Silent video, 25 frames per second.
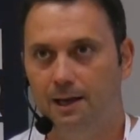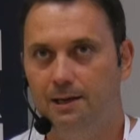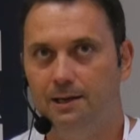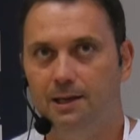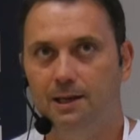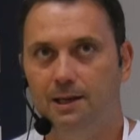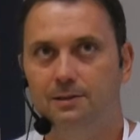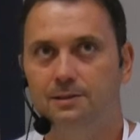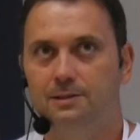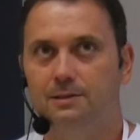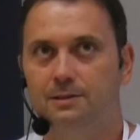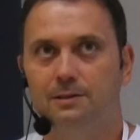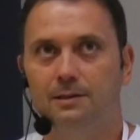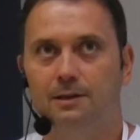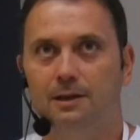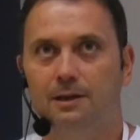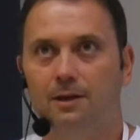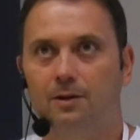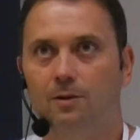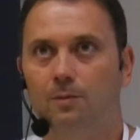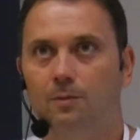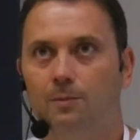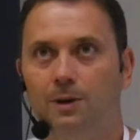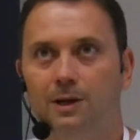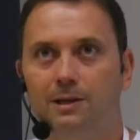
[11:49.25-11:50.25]
needs
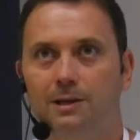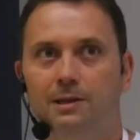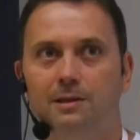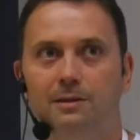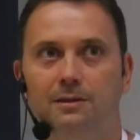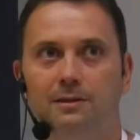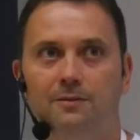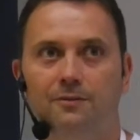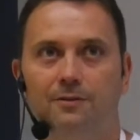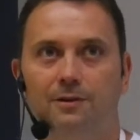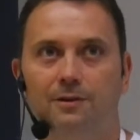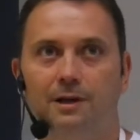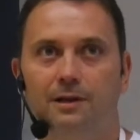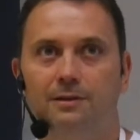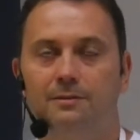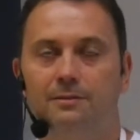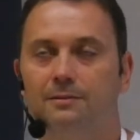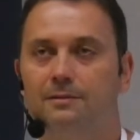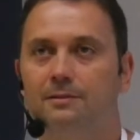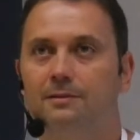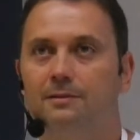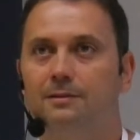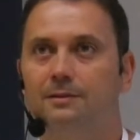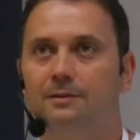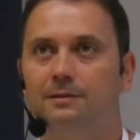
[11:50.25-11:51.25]
a completely different
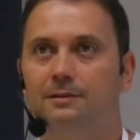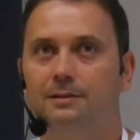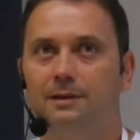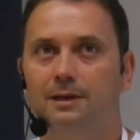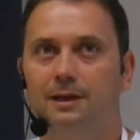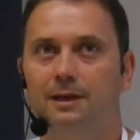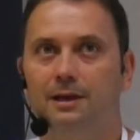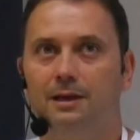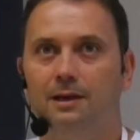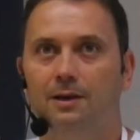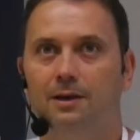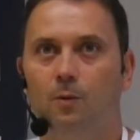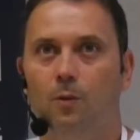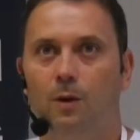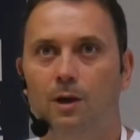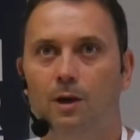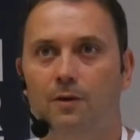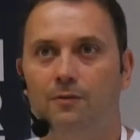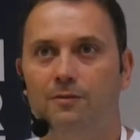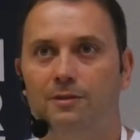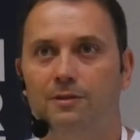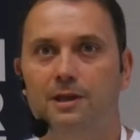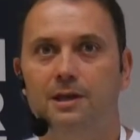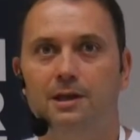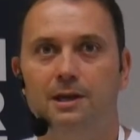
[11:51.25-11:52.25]
way
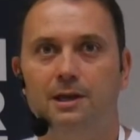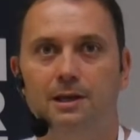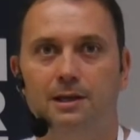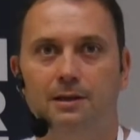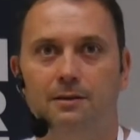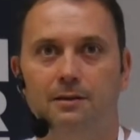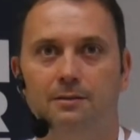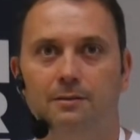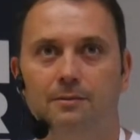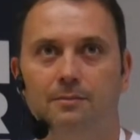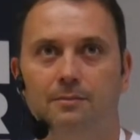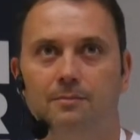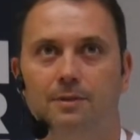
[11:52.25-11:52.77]
of thinking,